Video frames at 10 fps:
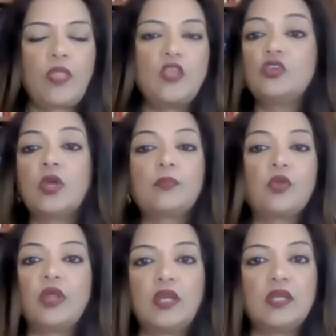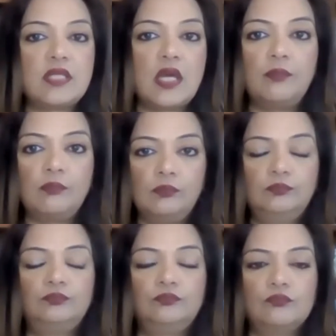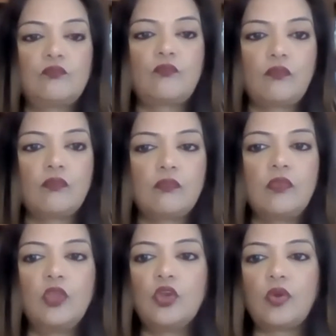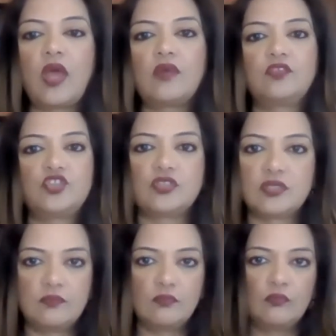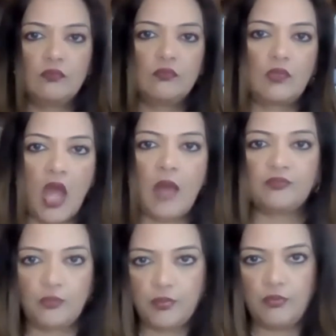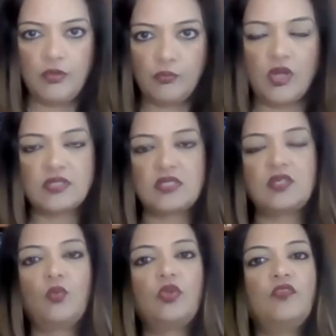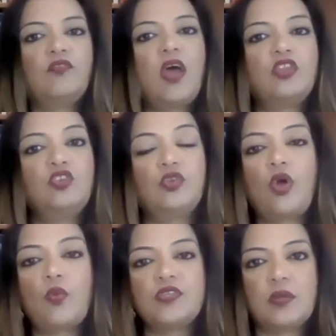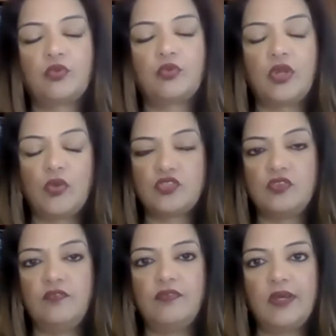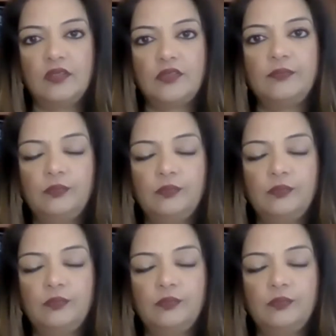And you can upgrade at any time. You don't have to just opt for premium processing when you file. You can always upgrade once you've filed.